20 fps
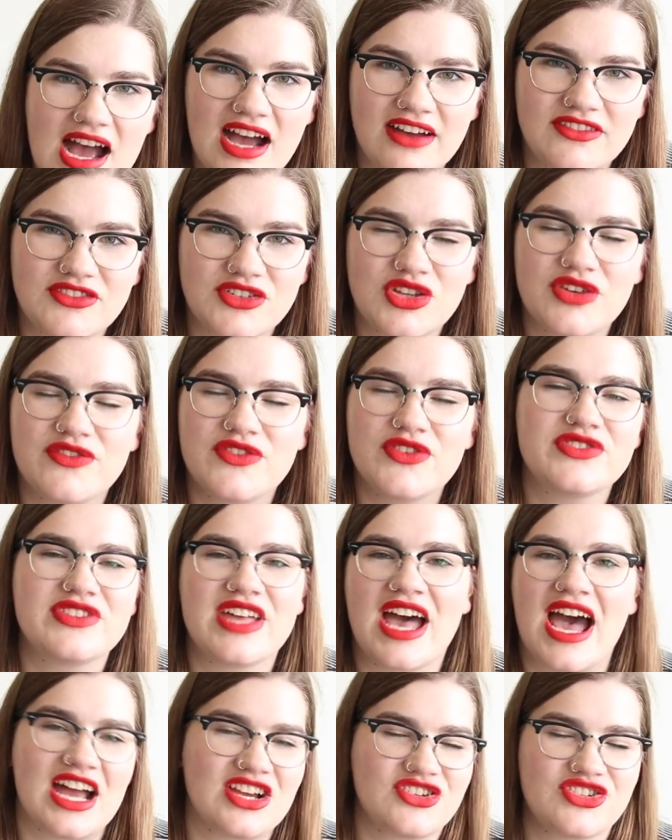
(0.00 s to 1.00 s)
After you've used
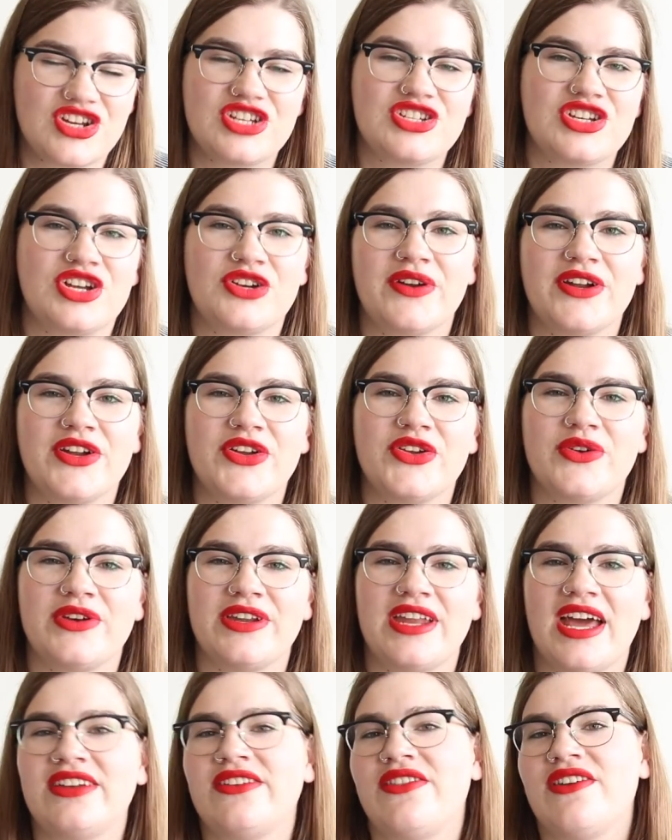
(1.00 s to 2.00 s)
the hashtag generator, you
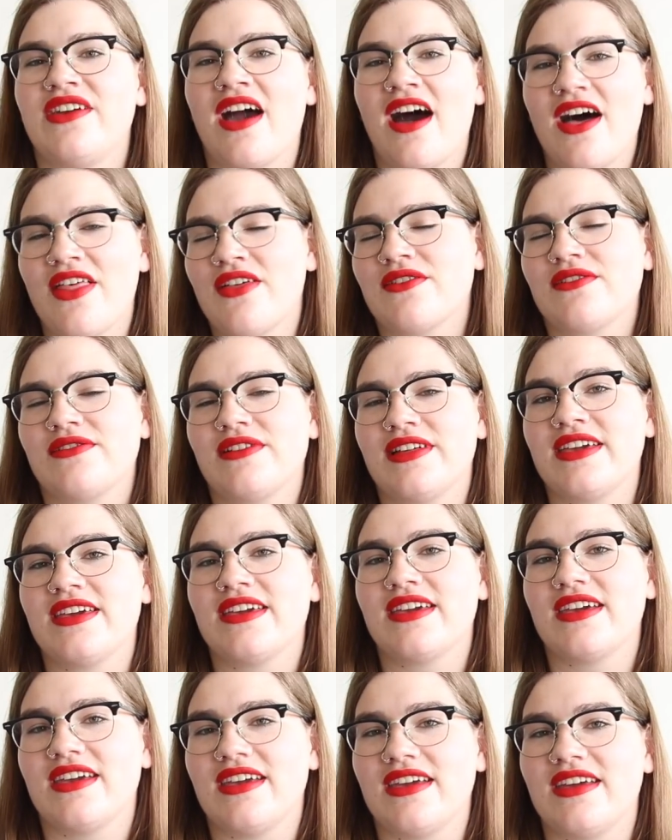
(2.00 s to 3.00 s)
can head to the other
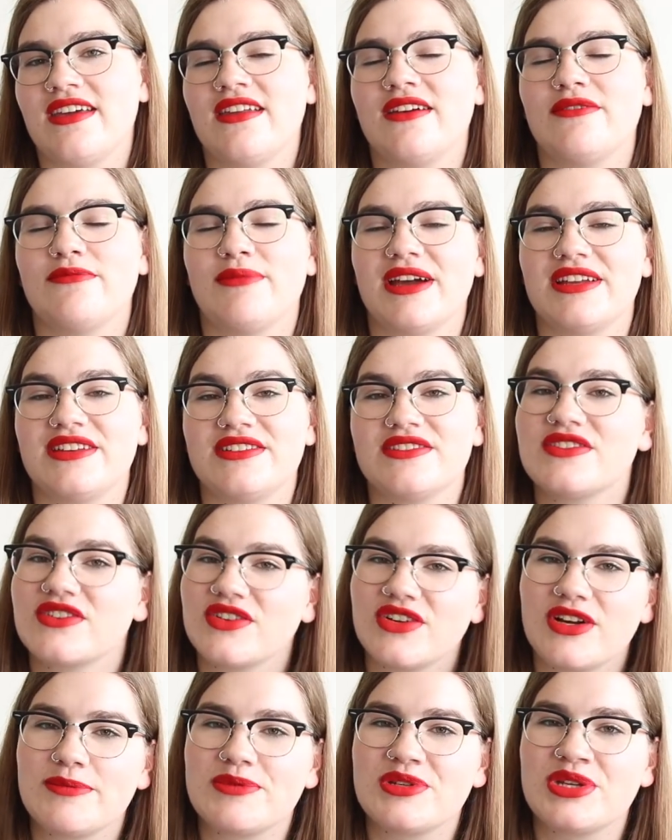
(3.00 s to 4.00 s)
link in my
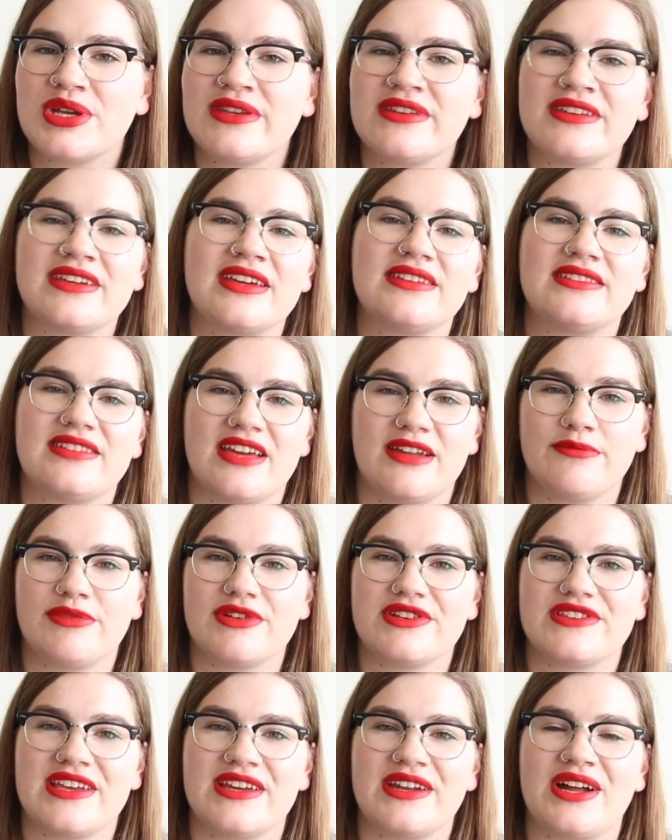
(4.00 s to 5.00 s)
description to get
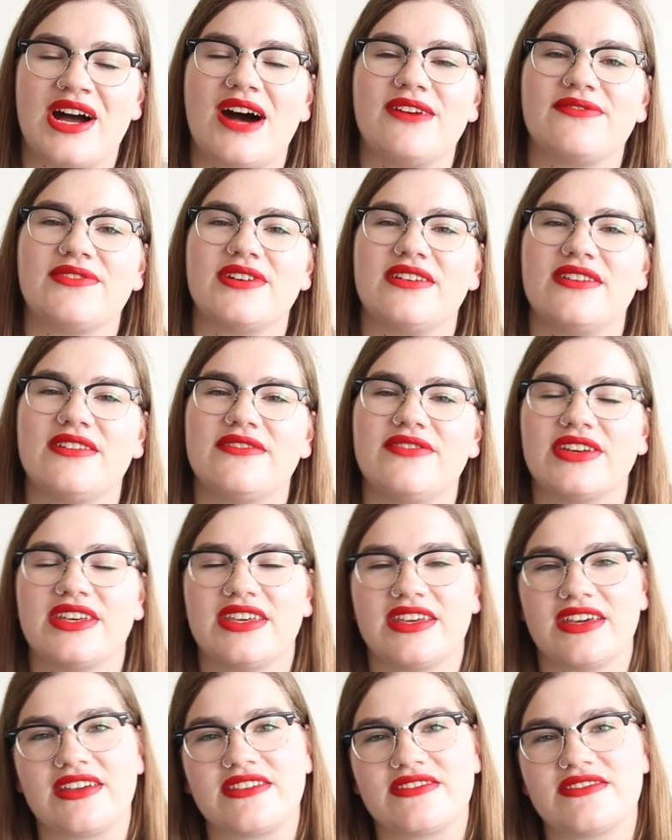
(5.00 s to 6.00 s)
10% off of
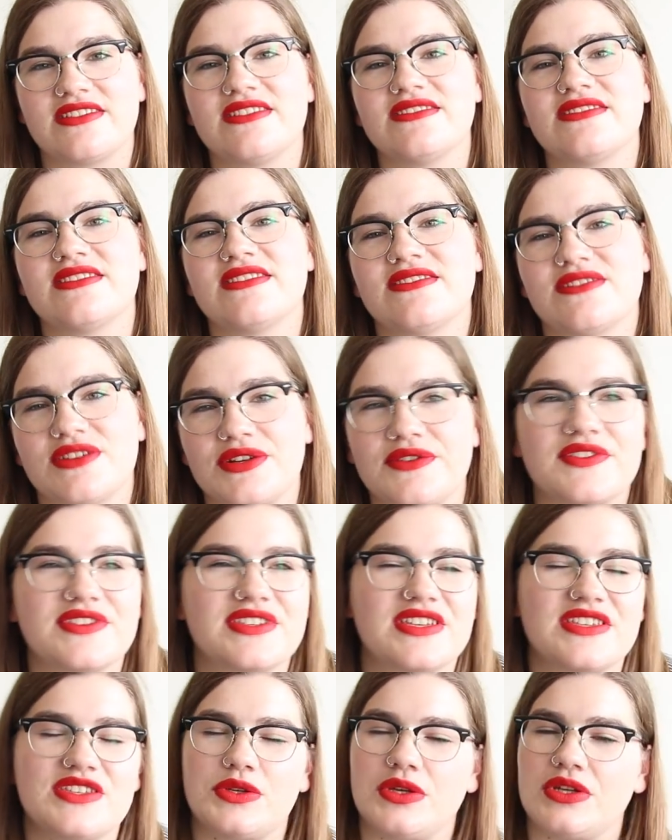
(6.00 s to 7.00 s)
Kicksta's services.